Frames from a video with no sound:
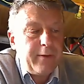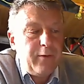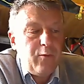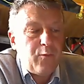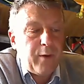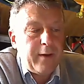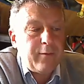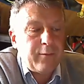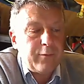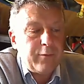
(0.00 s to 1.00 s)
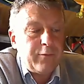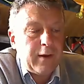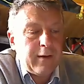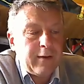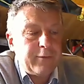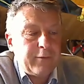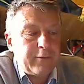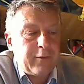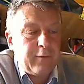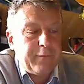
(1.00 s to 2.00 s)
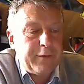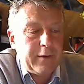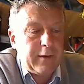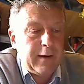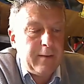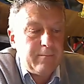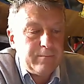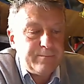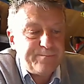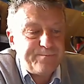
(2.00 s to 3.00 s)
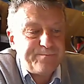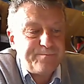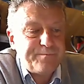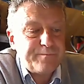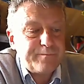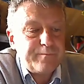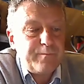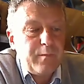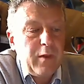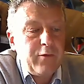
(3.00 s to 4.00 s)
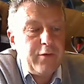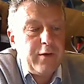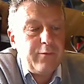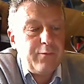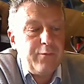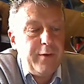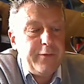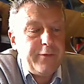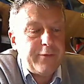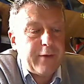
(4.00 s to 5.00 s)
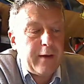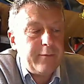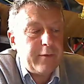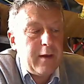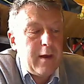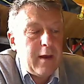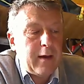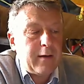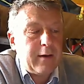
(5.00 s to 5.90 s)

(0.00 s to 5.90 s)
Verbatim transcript: You will, she answers confidently. She reaches out and